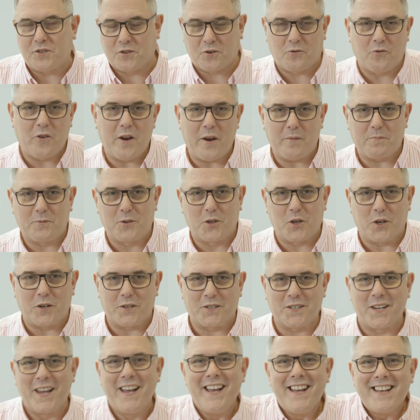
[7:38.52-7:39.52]

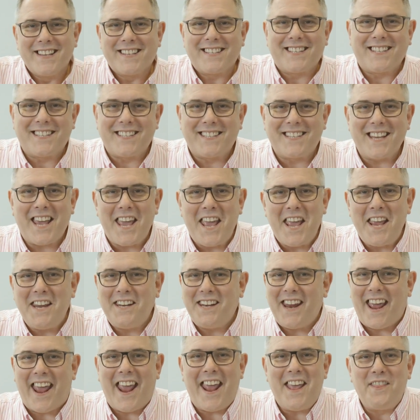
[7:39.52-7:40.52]
scriptures,
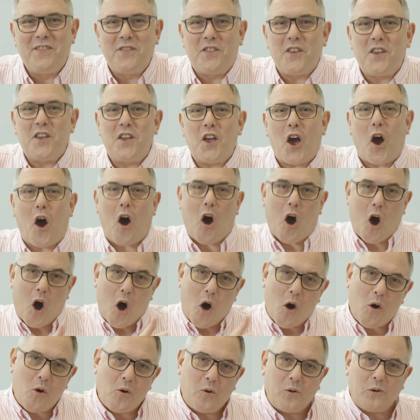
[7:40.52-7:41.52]
seen in the
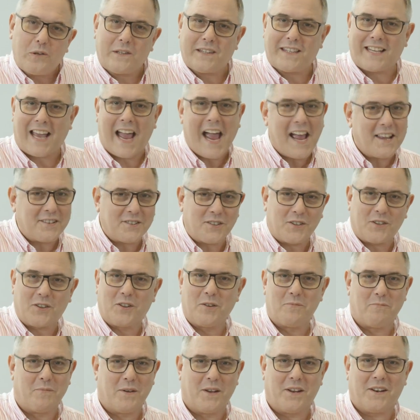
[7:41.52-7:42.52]
Old
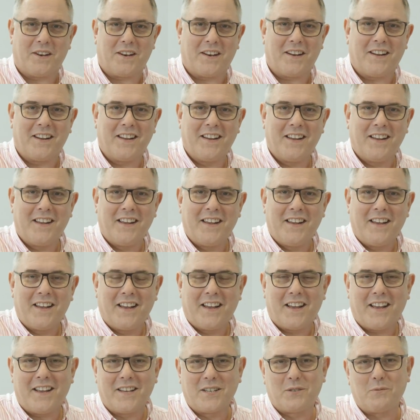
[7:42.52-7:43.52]
Testament
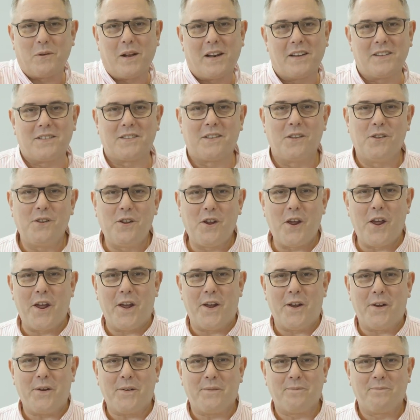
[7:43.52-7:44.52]
as well as the
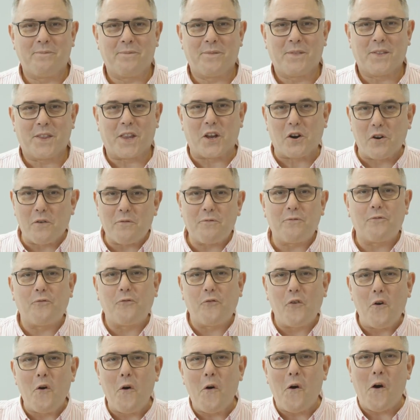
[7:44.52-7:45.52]
New. There are
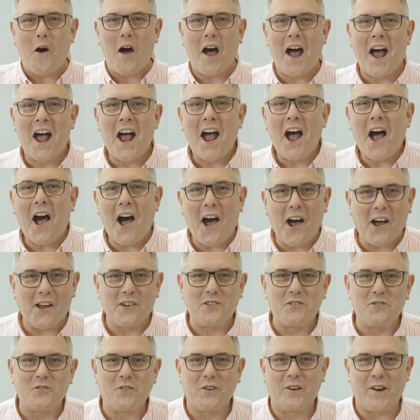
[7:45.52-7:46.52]

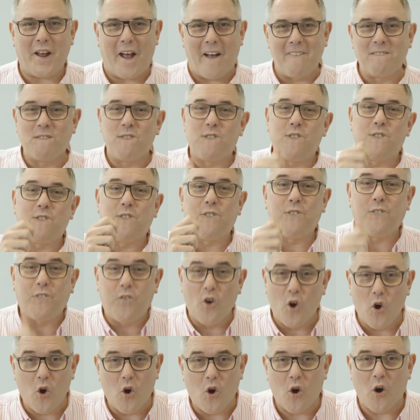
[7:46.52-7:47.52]

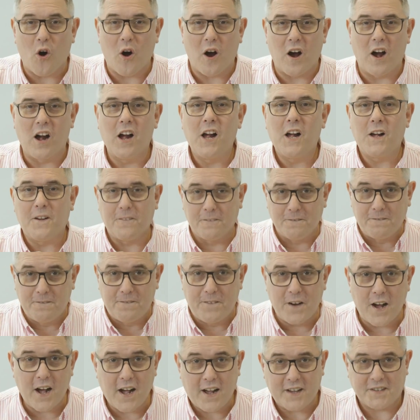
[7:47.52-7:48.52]
404
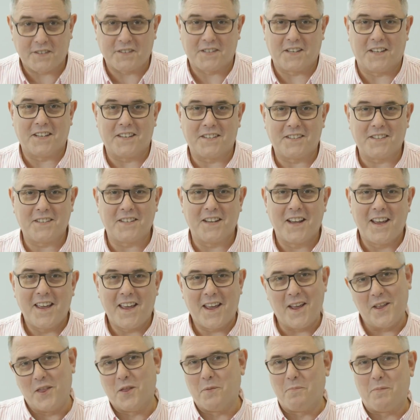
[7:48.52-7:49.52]
verses
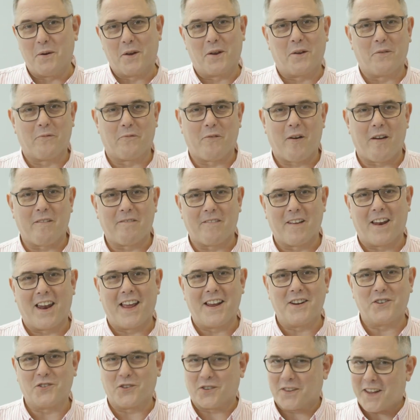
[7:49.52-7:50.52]
in the book of
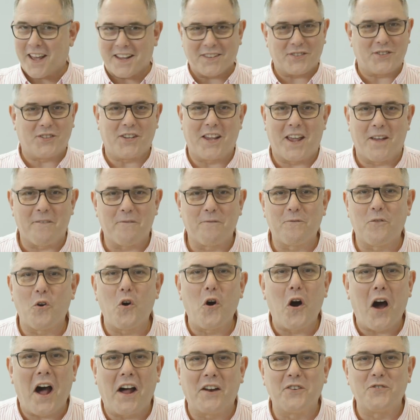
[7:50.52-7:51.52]
Revelation. That's it,
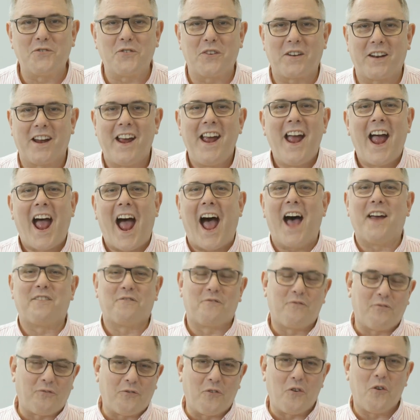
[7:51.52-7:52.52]

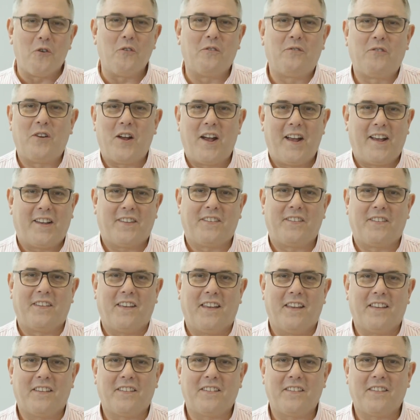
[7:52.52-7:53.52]
404
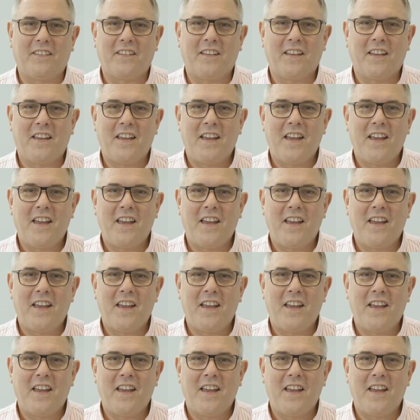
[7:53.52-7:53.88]
verses.